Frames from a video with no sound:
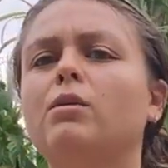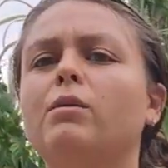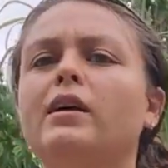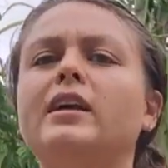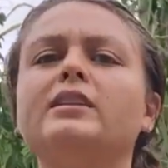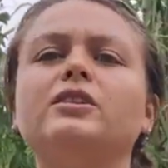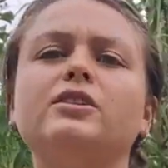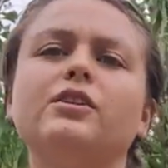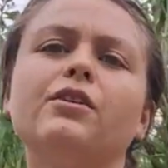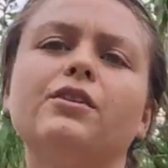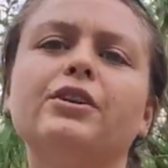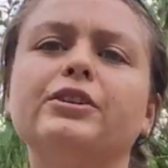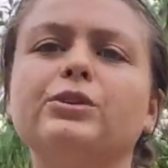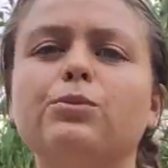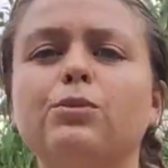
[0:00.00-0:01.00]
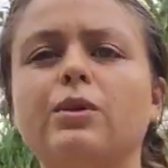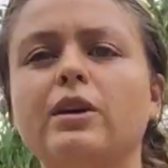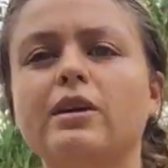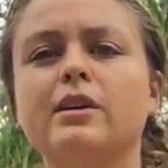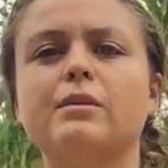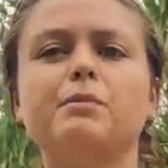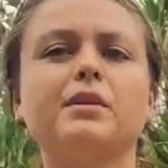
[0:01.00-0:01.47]
ways, you know, there's
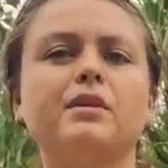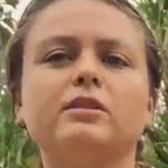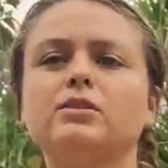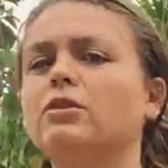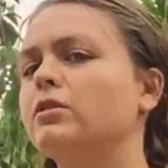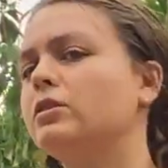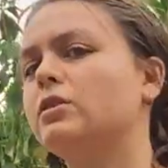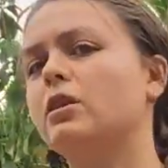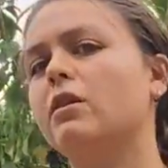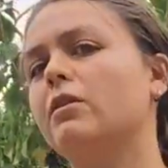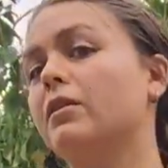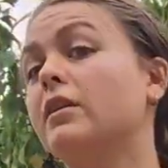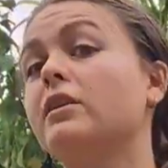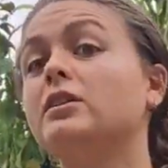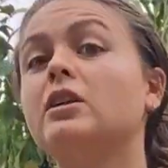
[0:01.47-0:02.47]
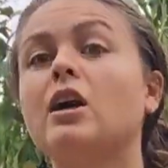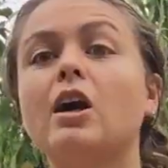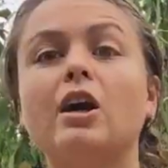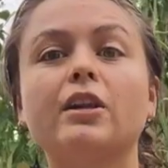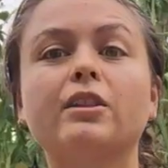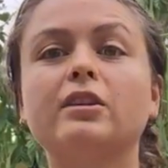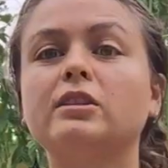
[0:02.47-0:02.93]
word, but there's
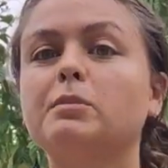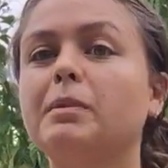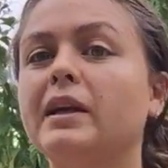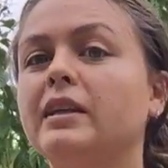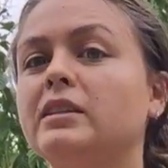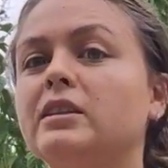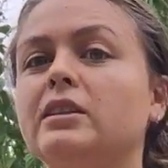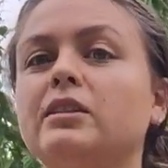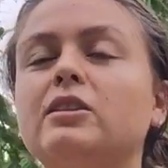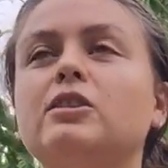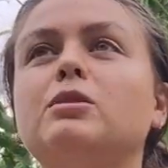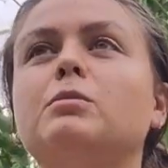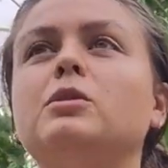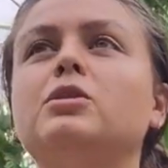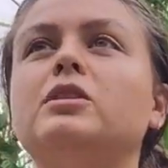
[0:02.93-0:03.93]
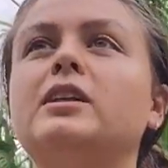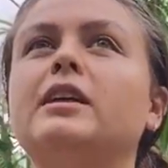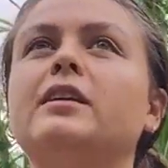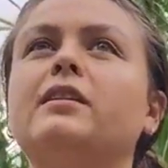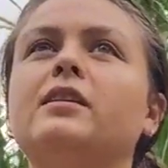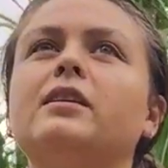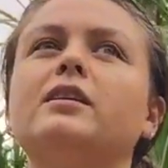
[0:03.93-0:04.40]
art, there's painting, there's
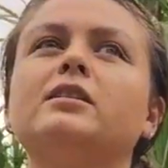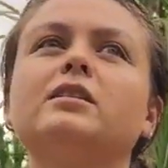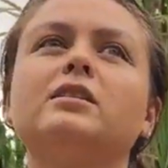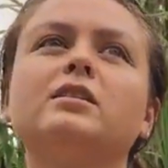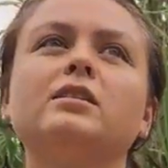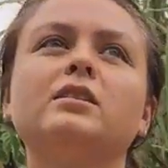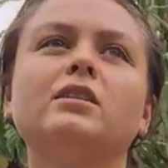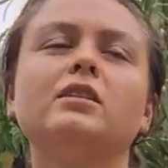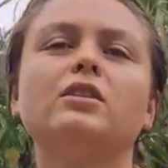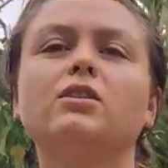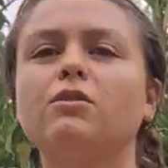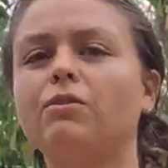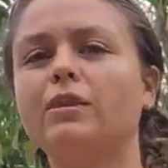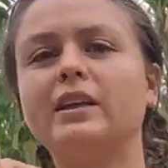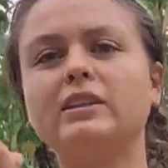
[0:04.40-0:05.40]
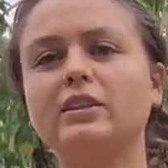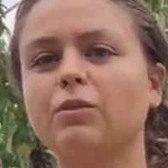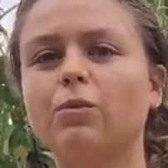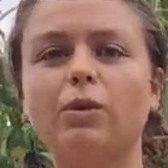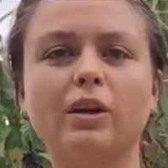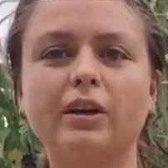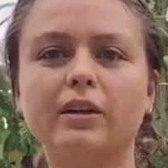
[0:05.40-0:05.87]
music, there's
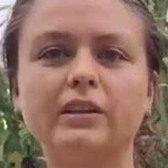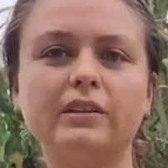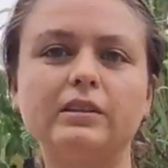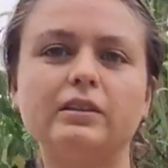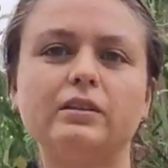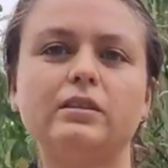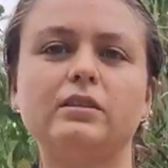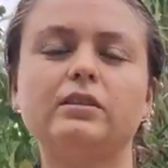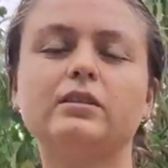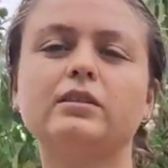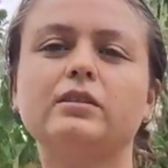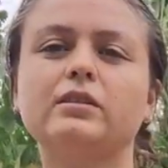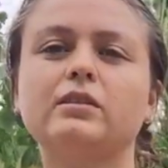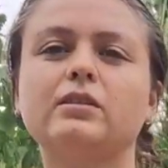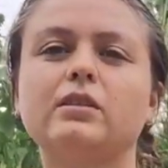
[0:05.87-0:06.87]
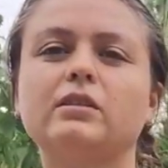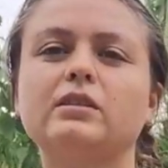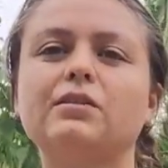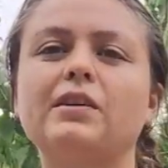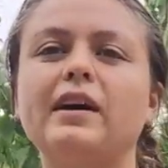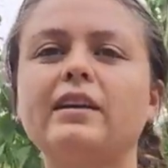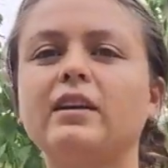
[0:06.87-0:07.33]
written word. So
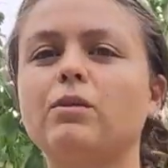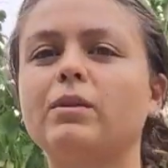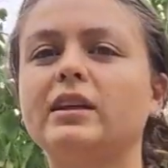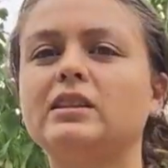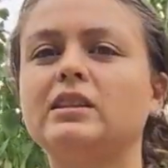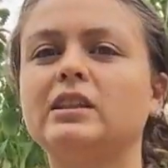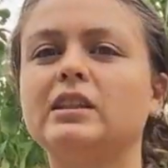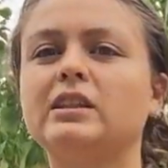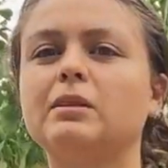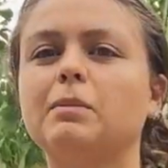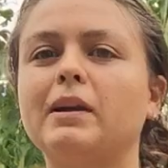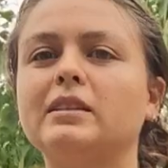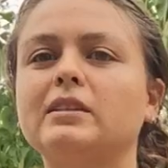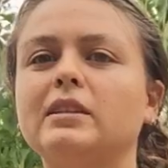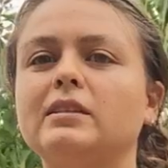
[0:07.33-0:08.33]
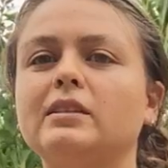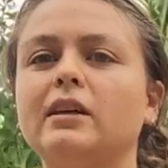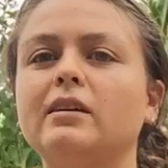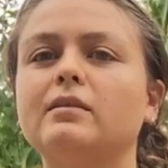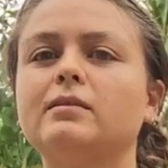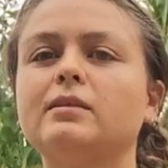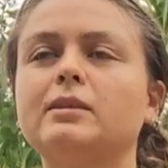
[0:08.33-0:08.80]
it's finding ways to express
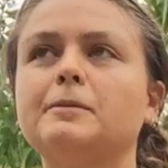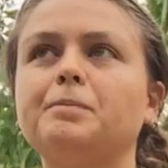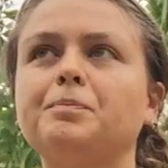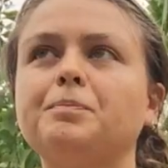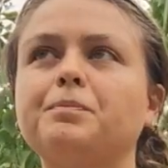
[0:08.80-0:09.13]
ourselves.